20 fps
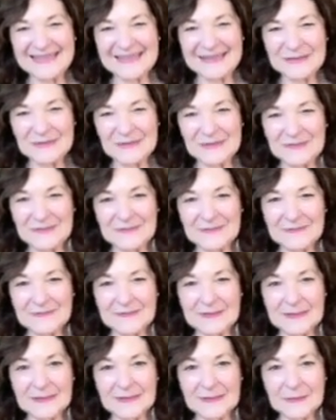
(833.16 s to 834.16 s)

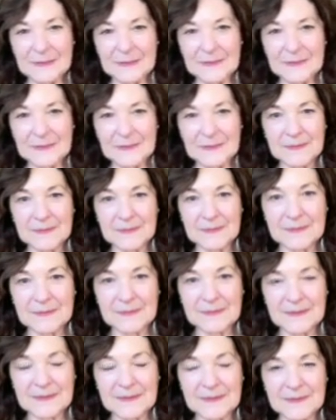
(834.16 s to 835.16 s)

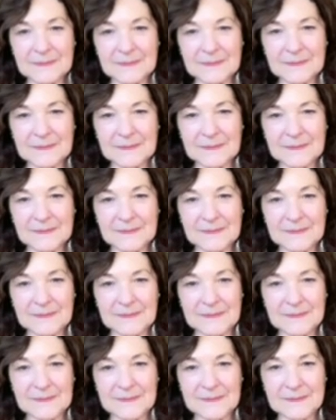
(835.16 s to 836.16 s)

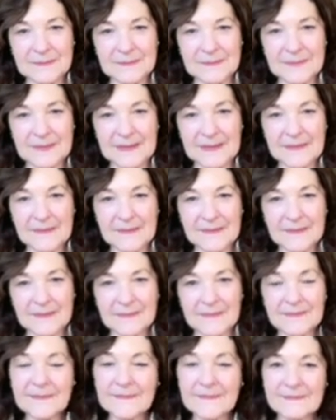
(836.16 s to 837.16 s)

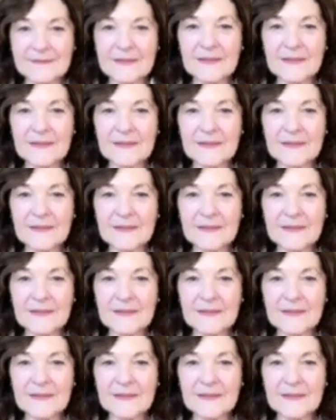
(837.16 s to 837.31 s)
No words are spoken by the person on screen.